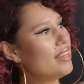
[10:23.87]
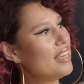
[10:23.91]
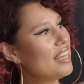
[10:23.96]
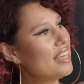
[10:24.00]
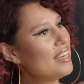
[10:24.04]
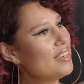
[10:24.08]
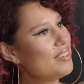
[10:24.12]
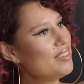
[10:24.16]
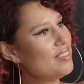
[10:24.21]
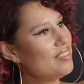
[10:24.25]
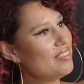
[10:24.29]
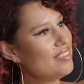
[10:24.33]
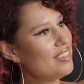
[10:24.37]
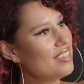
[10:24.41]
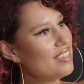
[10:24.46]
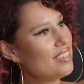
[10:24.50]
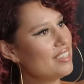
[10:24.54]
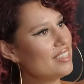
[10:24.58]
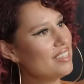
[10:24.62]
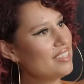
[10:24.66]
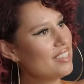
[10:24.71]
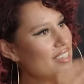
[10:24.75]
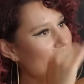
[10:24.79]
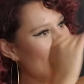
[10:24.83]
I don't
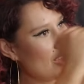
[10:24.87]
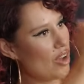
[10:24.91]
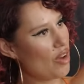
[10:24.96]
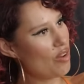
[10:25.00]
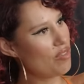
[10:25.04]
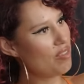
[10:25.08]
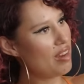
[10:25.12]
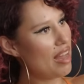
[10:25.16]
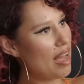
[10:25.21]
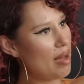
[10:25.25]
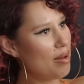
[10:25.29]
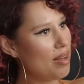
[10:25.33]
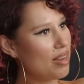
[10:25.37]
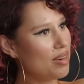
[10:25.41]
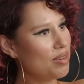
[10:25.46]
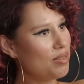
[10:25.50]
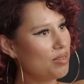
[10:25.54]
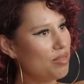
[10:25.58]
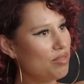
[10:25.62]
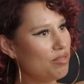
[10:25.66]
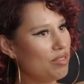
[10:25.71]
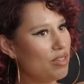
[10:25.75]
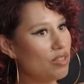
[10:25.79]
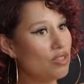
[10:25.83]
feel, do that overlap. I
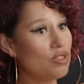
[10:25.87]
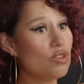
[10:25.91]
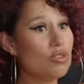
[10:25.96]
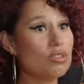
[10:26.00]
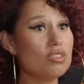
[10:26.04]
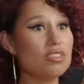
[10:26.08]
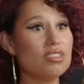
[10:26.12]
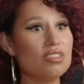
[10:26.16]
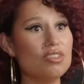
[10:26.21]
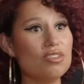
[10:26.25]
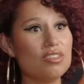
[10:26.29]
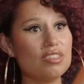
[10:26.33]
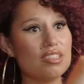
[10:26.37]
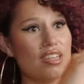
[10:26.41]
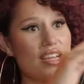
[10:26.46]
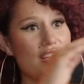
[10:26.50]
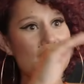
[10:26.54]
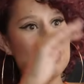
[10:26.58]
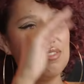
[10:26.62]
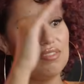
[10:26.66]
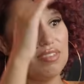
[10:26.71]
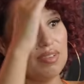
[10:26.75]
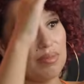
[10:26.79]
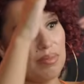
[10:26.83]
don't feel, doctor, doctor,
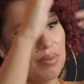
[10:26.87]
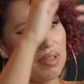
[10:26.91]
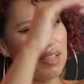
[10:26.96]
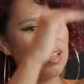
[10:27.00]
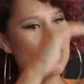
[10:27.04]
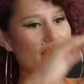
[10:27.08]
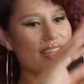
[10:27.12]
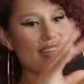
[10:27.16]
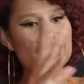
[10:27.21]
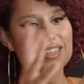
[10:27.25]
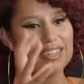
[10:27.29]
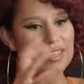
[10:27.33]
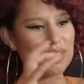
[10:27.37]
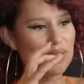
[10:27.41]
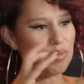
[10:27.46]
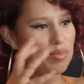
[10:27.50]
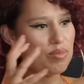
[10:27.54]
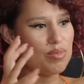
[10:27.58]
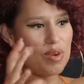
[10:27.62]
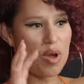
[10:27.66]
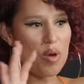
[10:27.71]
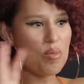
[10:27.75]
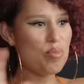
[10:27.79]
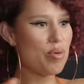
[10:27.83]
anything. But
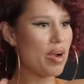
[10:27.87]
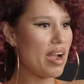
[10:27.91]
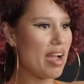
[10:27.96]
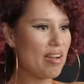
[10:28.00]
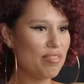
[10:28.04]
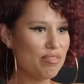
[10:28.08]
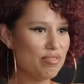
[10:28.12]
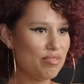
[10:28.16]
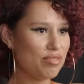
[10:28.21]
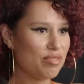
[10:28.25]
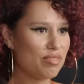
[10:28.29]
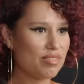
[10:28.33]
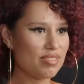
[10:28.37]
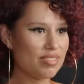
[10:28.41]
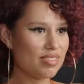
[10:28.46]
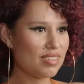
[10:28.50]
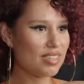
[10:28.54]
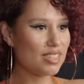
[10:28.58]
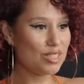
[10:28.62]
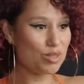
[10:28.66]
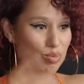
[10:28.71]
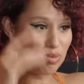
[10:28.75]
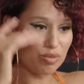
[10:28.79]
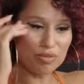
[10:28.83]
no breath,
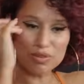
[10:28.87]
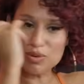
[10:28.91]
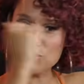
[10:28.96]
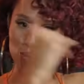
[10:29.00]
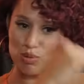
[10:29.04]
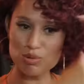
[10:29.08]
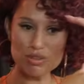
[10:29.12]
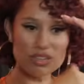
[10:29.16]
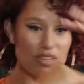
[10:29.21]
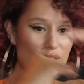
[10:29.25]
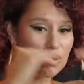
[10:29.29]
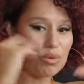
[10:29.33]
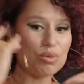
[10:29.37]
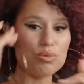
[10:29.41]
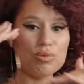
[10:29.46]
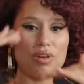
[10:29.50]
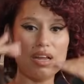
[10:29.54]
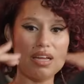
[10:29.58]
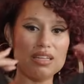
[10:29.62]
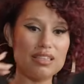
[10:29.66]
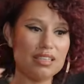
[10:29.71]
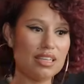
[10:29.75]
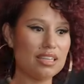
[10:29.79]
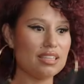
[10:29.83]
because we recorded it all
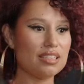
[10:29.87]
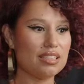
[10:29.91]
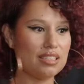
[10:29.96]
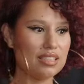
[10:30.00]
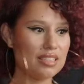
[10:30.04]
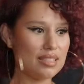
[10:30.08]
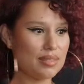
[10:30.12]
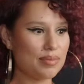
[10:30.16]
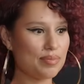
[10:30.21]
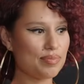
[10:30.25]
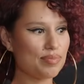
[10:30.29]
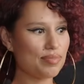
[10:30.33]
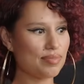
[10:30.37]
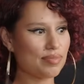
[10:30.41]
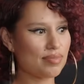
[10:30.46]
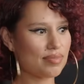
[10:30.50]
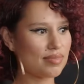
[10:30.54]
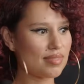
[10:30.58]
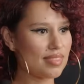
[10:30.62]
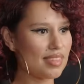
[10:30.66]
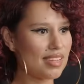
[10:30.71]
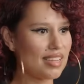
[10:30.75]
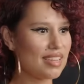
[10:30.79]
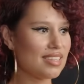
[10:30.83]
like this.
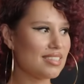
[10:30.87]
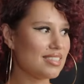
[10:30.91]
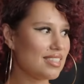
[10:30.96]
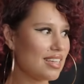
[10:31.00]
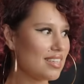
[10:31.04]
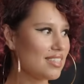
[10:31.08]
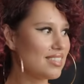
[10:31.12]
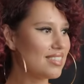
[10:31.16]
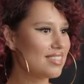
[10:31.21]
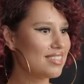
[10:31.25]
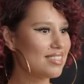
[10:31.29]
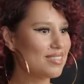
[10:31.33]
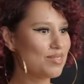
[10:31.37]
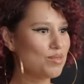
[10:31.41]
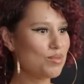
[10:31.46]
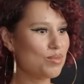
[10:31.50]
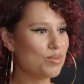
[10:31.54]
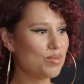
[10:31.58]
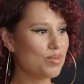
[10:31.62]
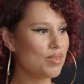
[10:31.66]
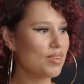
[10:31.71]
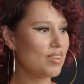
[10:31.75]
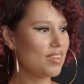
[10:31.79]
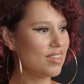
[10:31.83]
Because that's
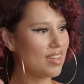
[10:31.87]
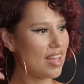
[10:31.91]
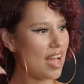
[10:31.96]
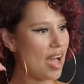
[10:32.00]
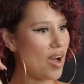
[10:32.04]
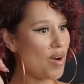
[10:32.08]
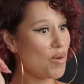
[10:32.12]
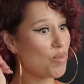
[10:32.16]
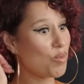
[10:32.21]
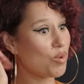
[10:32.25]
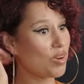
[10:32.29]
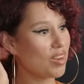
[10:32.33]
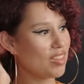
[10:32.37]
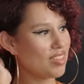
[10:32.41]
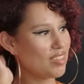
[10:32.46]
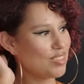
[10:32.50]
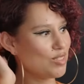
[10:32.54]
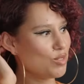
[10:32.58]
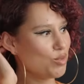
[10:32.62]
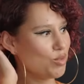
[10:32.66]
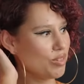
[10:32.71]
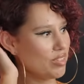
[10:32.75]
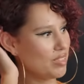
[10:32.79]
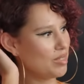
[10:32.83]
how I wanted the
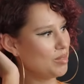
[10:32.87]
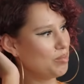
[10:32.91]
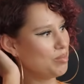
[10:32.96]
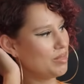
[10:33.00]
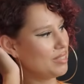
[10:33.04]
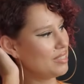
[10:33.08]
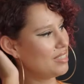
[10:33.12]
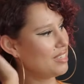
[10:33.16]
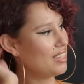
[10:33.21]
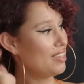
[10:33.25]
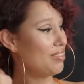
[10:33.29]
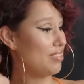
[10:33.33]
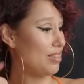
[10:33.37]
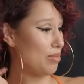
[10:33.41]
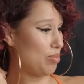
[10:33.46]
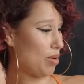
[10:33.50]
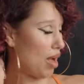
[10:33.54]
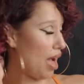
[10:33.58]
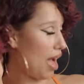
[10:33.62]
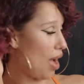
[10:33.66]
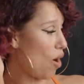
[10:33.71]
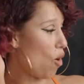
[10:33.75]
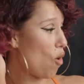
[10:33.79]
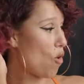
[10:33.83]
story to be delivered.
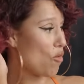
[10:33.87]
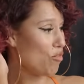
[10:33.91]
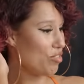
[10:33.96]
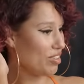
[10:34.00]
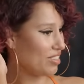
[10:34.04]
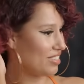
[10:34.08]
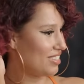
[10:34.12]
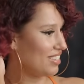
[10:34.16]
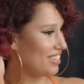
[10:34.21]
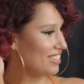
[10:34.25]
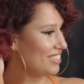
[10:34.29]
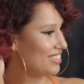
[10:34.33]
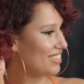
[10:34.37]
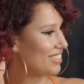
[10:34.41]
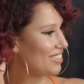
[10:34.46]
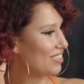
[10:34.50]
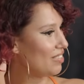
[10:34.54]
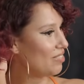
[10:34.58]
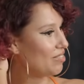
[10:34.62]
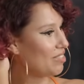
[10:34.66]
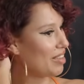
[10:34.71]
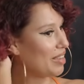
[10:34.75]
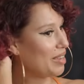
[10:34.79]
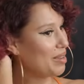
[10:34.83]
But I obviously
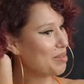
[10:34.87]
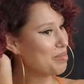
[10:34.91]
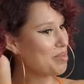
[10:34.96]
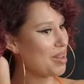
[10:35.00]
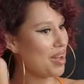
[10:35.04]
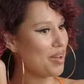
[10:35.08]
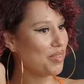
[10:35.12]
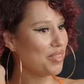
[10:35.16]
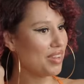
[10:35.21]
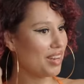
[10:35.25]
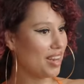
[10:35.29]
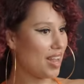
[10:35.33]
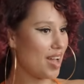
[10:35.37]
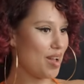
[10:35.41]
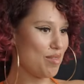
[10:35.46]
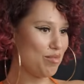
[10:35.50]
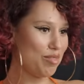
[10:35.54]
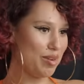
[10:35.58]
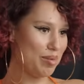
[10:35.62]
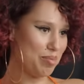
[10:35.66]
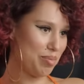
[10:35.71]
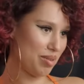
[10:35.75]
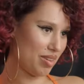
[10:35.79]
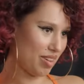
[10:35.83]
didn't think about the live
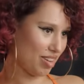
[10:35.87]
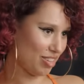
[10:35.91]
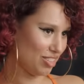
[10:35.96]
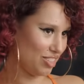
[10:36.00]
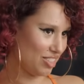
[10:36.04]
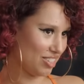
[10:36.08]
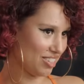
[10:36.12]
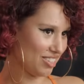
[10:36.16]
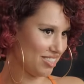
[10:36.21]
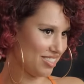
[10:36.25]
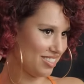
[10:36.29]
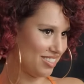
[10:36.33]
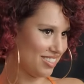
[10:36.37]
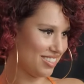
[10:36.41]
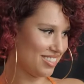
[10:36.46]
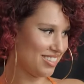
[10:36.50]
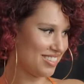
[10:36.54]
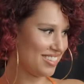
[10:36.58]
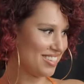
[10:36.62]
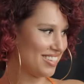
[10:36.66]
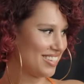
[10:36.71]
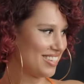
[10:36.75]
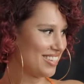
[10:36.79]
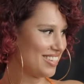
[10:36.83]
repercussions
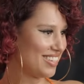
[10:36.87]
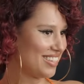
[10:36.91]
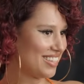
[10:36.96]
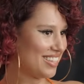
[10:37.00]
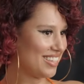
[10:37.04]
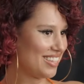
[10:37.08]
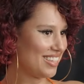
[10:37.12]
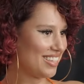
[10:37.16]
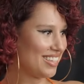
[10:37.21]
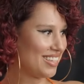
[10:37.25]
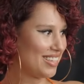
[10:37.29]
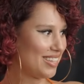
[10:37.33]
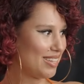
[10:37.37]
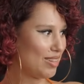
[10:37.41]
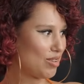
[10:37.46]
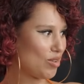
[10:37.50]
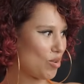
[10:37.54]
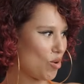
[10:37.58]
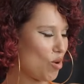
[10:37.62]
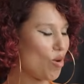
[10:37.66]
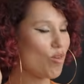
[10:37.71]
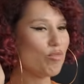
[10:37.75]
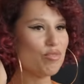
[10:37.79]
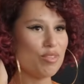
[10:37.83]

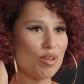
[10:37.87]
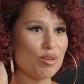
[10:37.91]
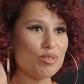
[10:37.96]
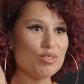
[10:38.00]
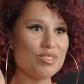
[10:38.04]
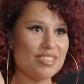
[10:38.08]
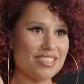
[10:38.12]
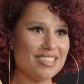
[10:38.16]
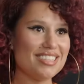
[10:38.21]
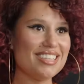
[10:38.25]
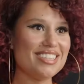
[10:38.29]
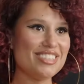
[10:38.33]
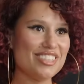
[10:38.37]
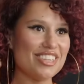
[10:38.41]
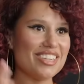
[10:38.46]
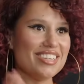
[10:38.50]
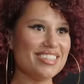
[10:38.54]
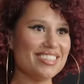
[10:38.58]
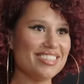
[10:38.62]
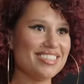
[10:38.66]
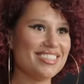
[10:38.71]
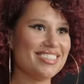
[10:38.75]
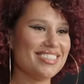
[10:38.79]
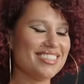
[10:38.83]
of those
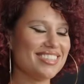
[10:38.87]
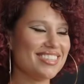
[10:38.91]
decisions